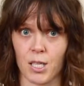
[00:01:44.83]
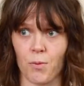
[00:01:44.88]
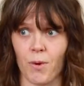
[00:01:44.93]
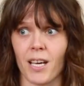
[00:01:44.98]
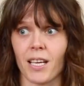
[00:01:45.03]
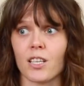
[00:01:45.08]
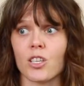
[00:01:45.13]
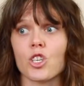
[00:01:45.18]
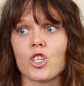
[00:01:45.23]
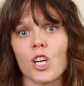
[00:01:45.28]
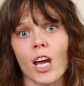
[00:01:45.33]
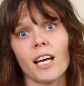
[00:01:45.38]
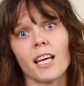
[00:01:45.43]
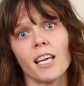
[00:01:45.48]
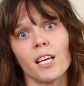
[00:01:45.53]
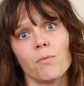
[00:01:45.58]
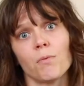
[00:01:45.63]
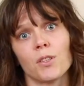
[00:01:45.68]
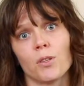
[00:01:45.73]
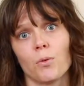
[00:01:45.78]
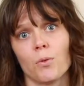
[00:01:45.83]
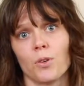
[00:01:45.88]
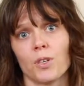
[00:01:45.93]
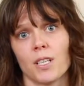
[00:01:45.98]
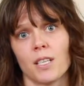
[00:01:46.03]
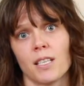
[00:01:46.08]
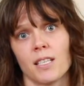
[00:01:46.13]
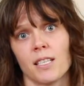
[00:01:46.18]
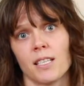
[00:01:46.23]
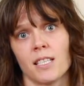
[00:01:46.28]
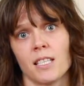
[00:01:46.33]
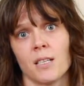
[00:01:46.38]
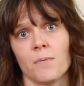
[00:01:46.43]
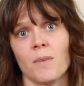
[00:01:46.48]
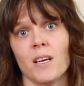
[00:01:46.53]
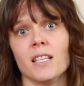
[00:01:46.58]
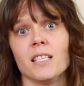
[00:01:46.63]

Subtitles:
So I can check in with the organ system